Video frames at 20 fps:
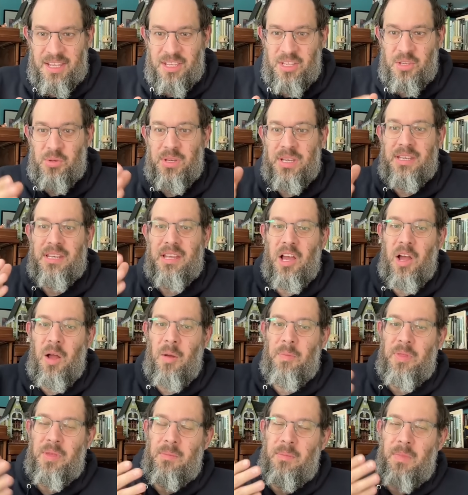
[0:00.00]
You need to
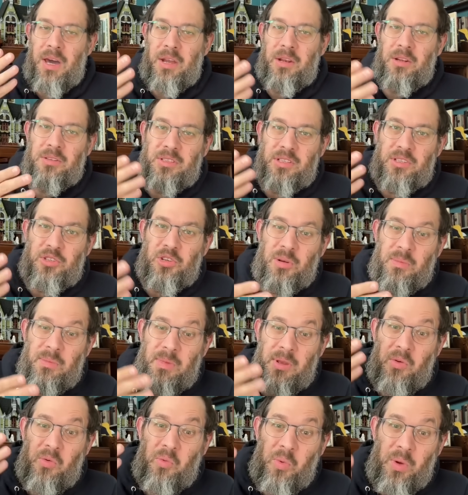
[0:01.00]
help the model
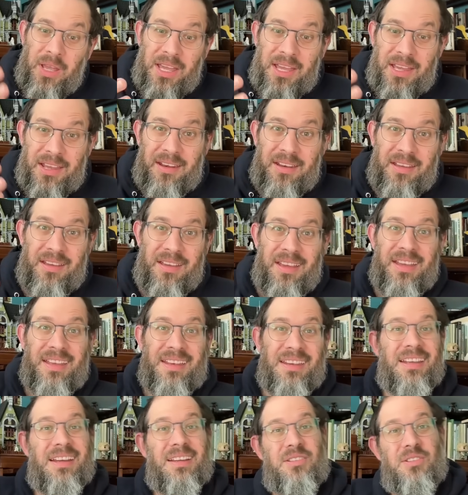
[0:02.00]
determine when,
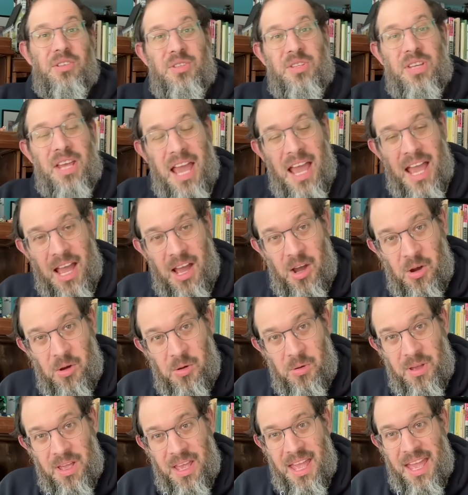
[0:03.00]
not just how.